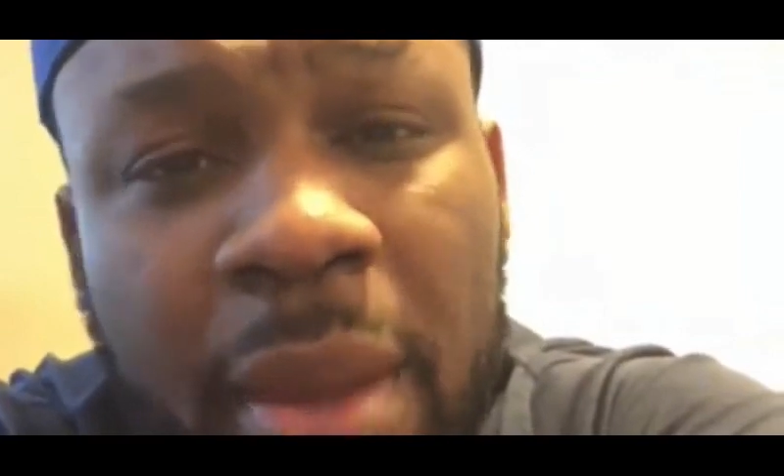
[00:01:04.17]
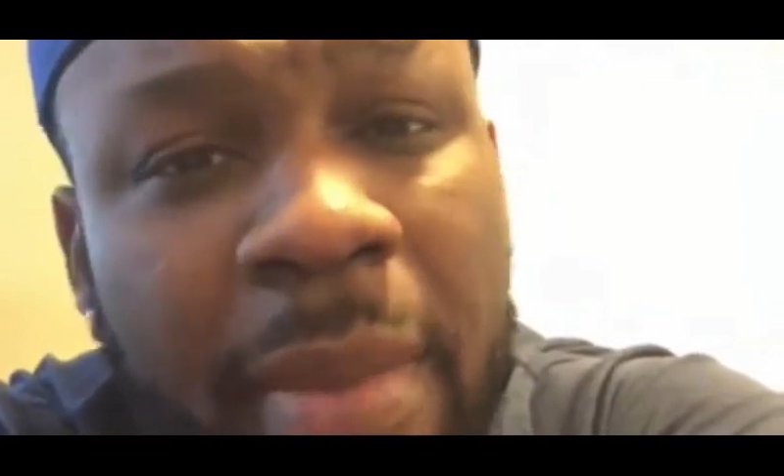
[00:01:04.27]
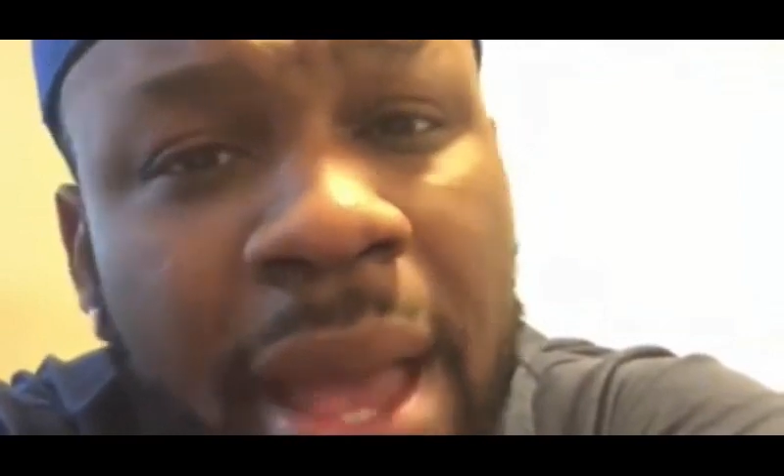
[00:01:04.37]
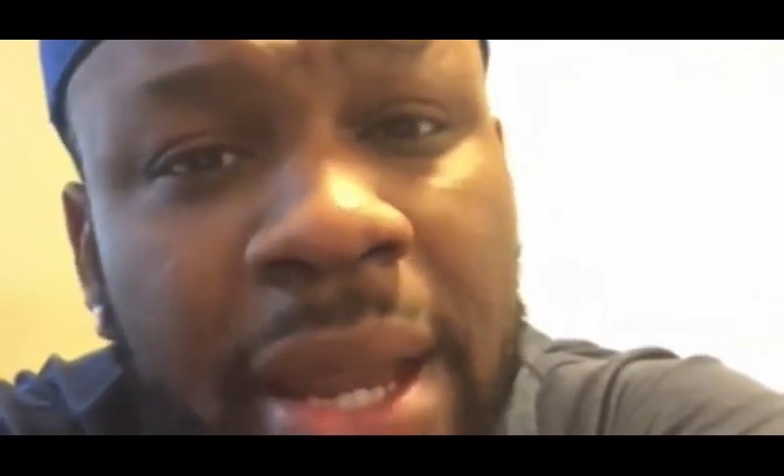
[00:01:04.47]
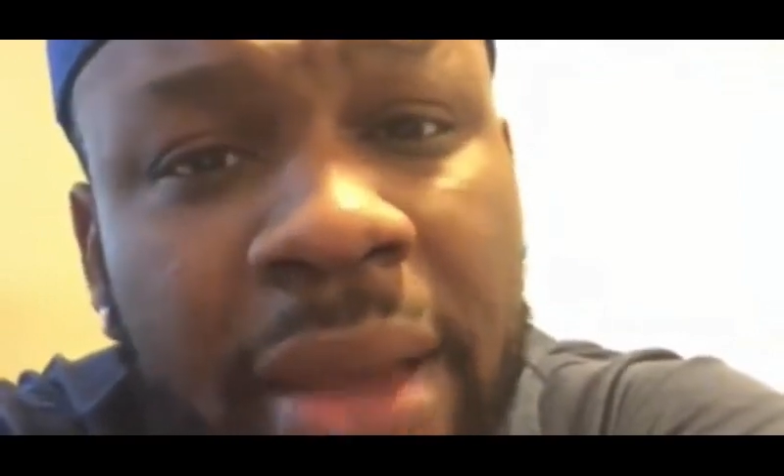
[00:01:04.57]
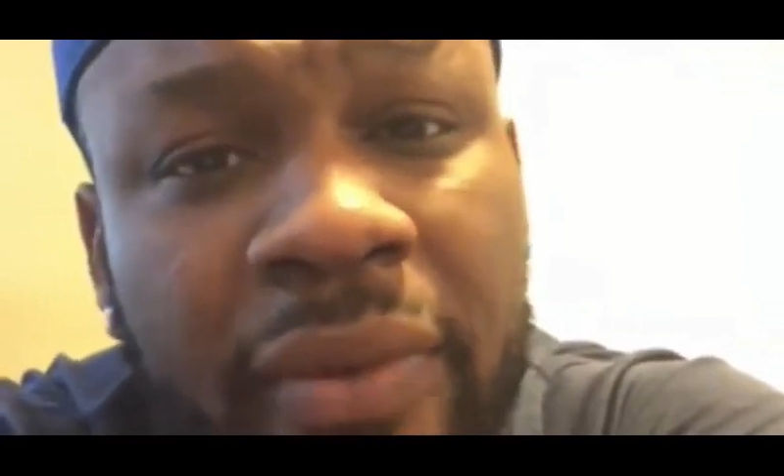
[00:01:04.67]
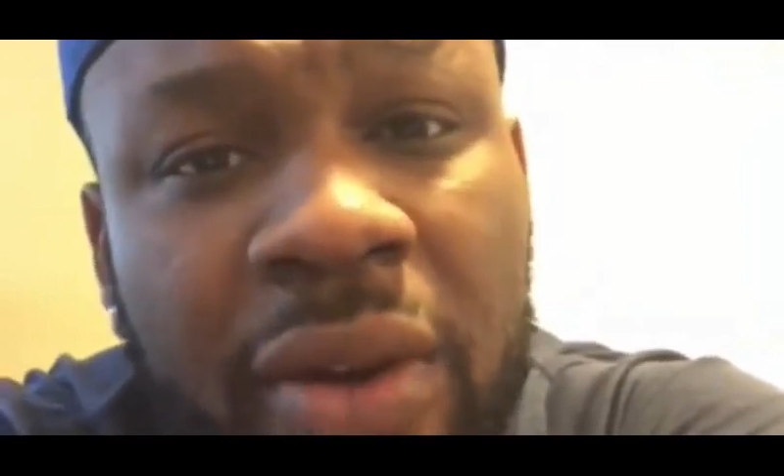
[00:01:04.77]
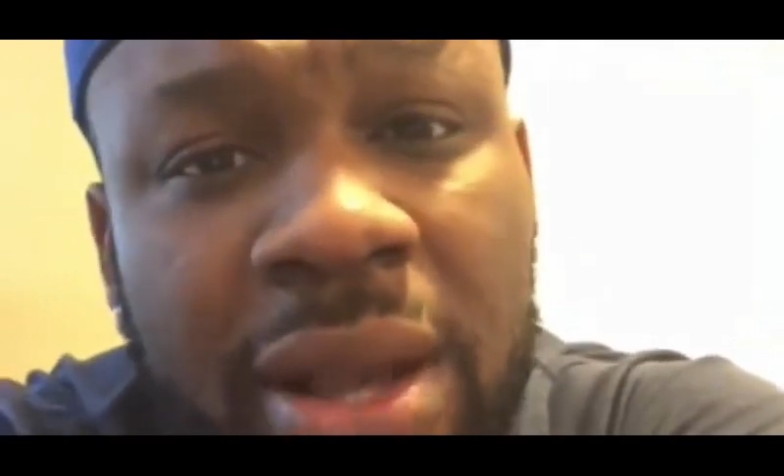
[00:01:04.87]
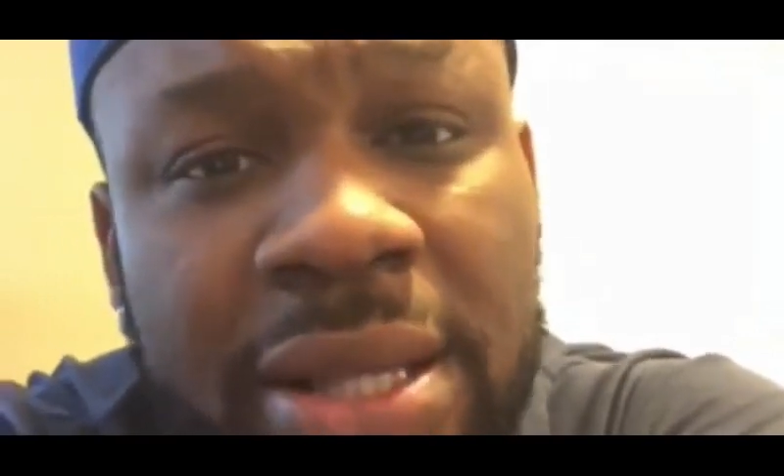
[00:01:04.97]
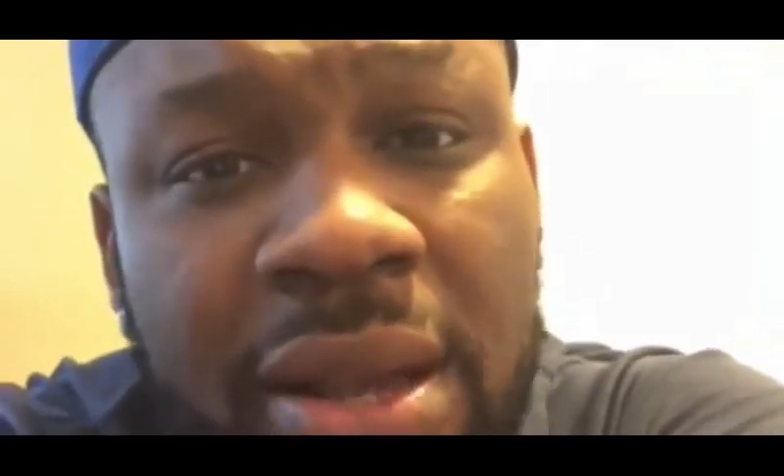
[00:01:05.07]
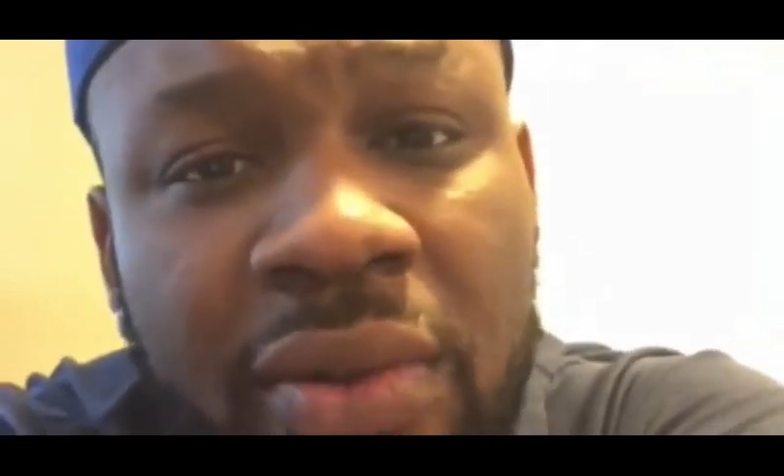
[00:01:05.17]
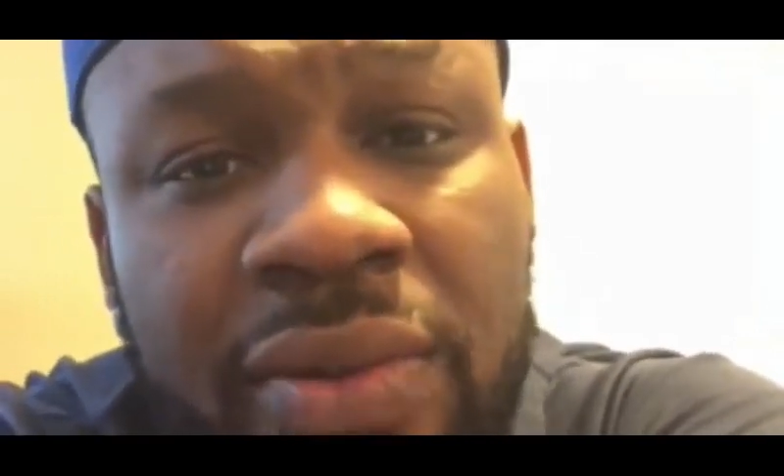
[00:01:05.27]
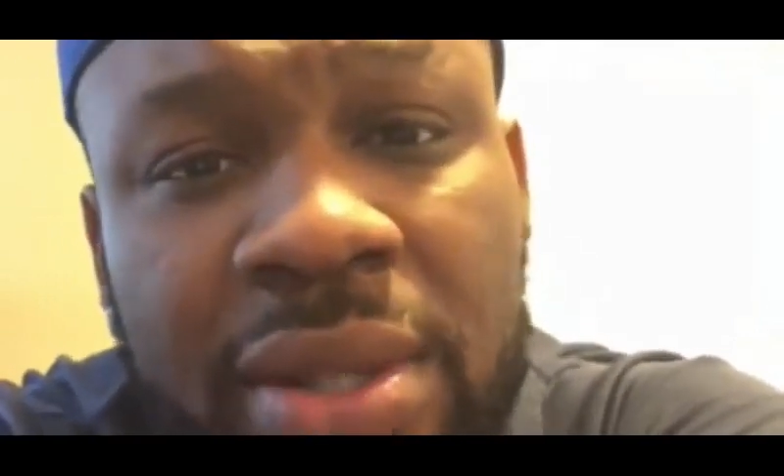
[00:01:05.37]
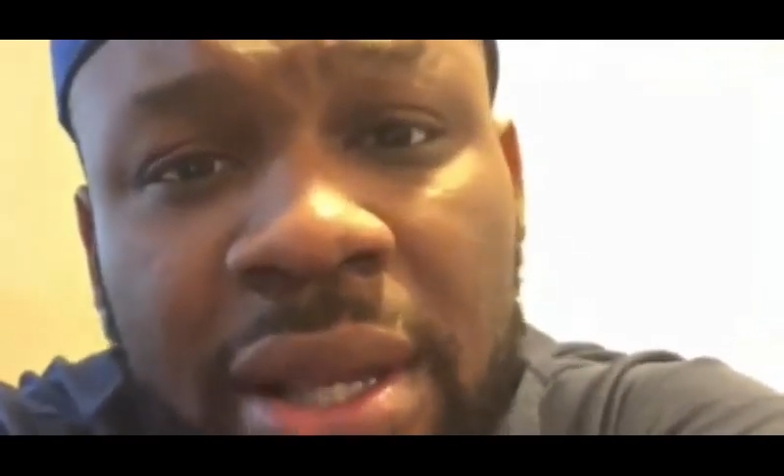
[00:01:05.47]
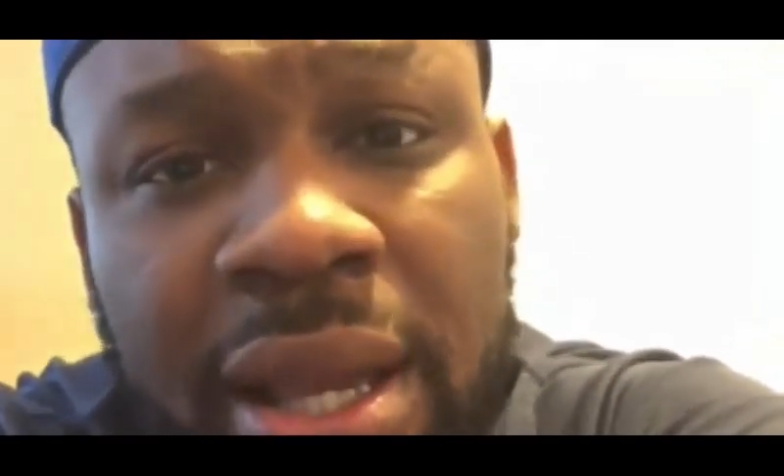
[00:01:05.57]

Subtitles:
a bad name for ourselves.